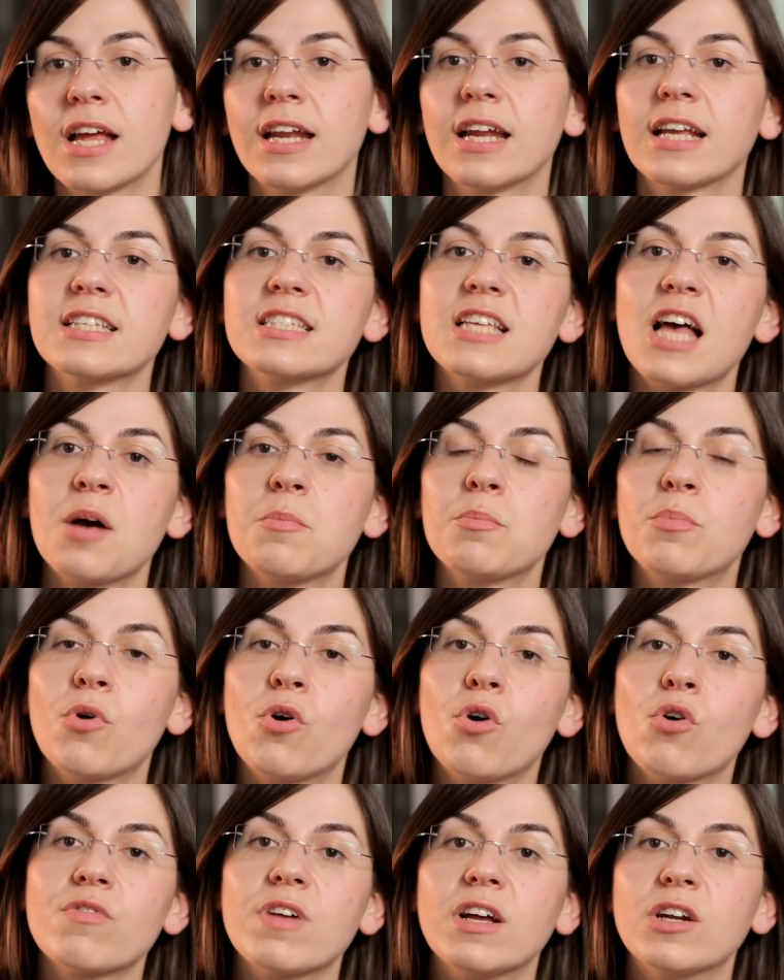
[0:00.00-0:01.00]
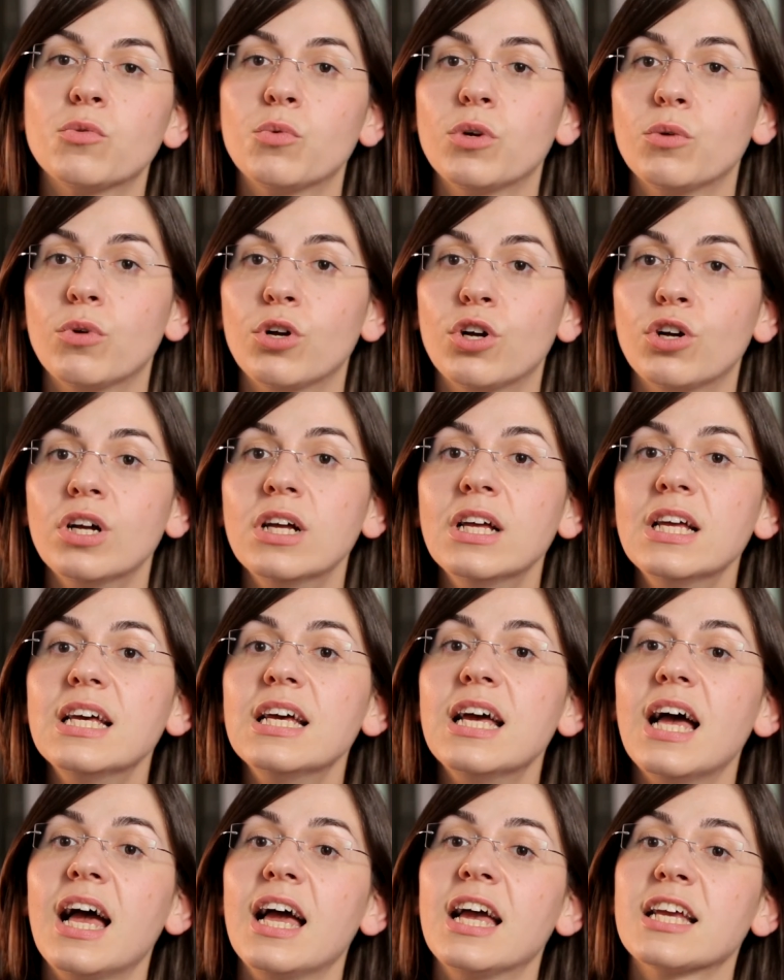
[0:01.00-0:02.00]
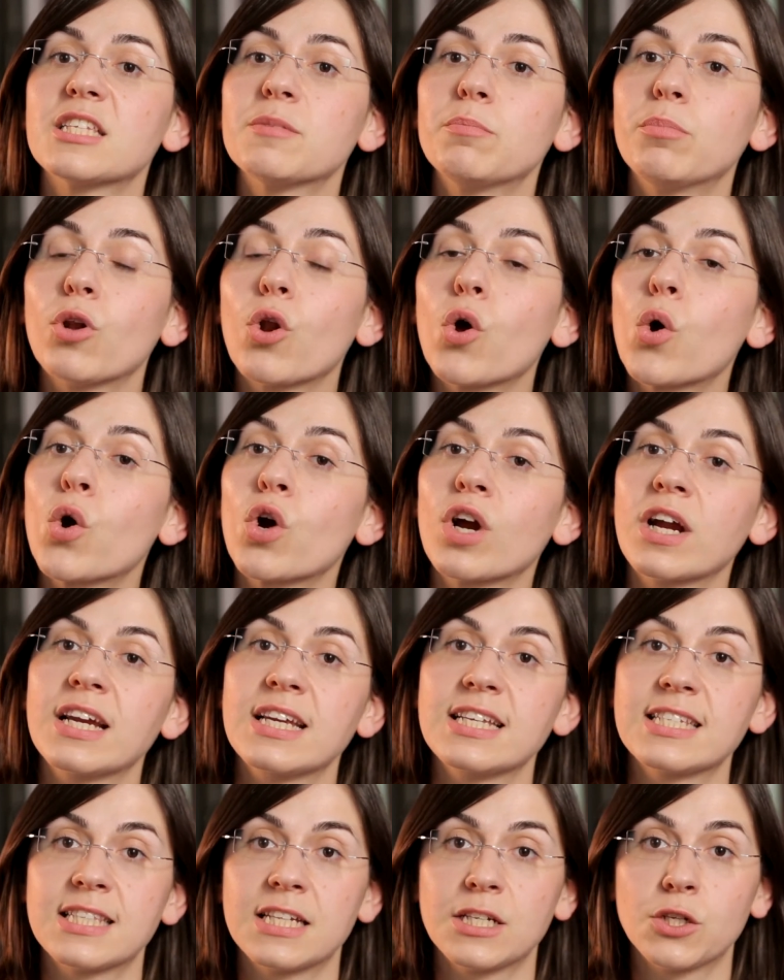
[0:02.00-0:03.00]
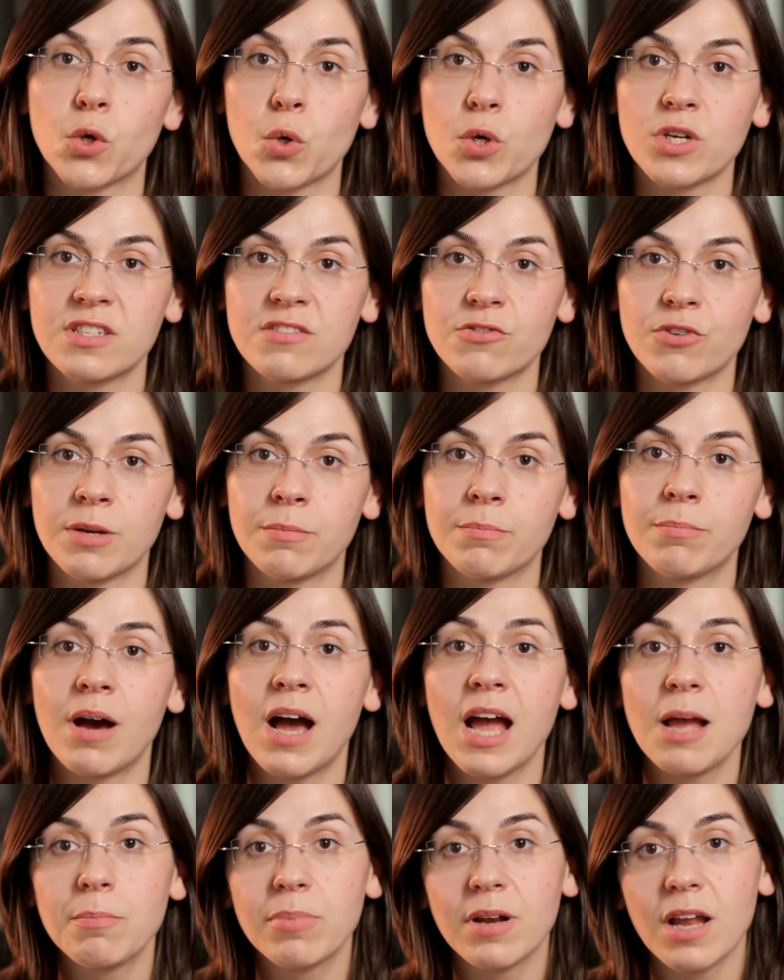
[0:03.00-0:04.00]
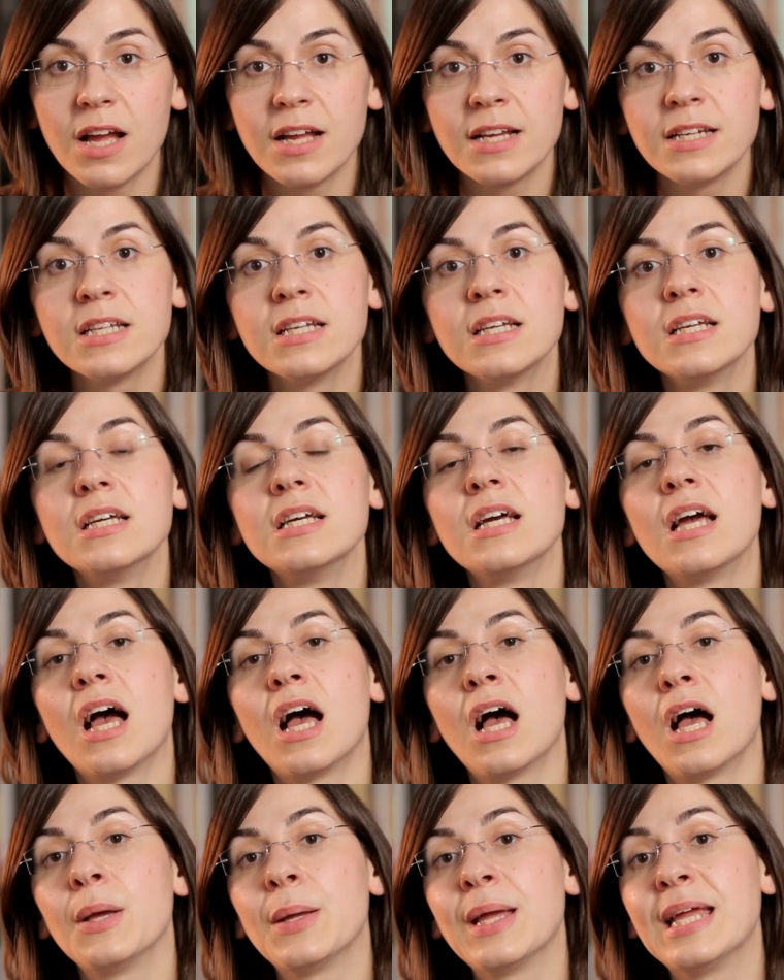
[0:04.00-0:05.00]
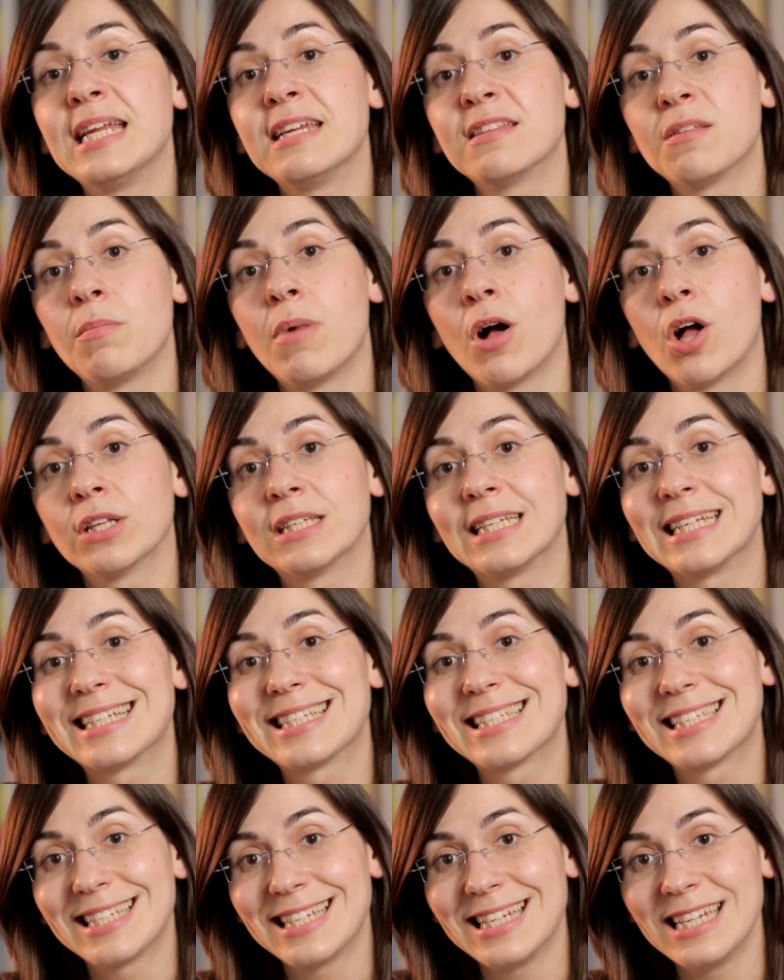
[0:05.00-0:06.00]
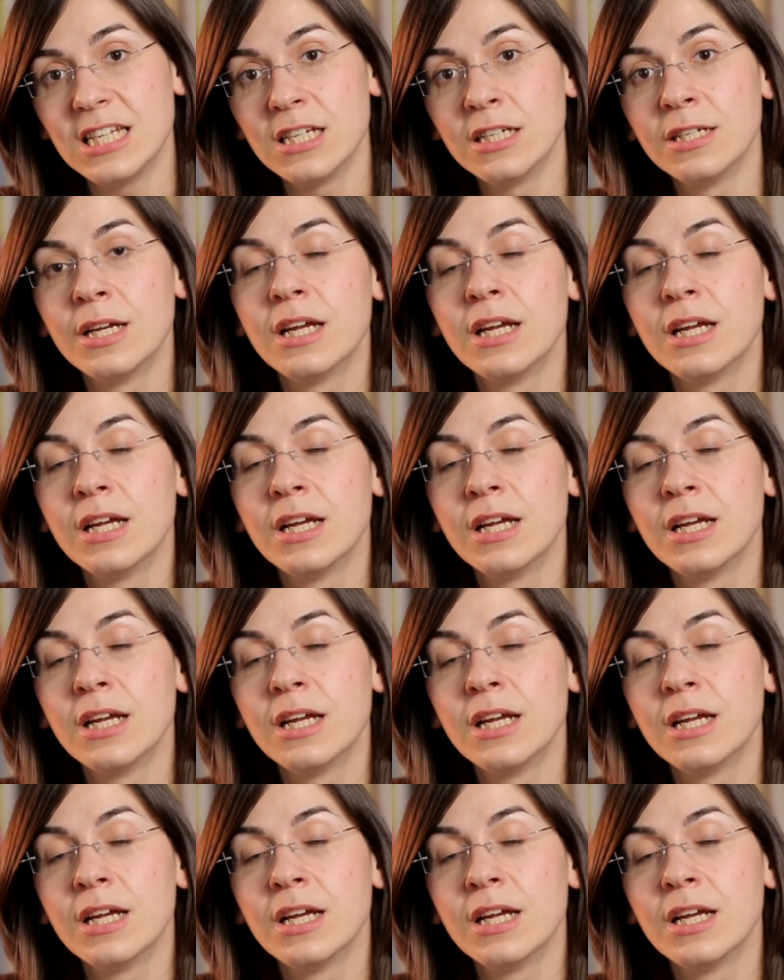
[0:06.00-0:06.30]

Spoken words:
An example that we will explore is the Nord Stream pipeline in the Baltic Sea.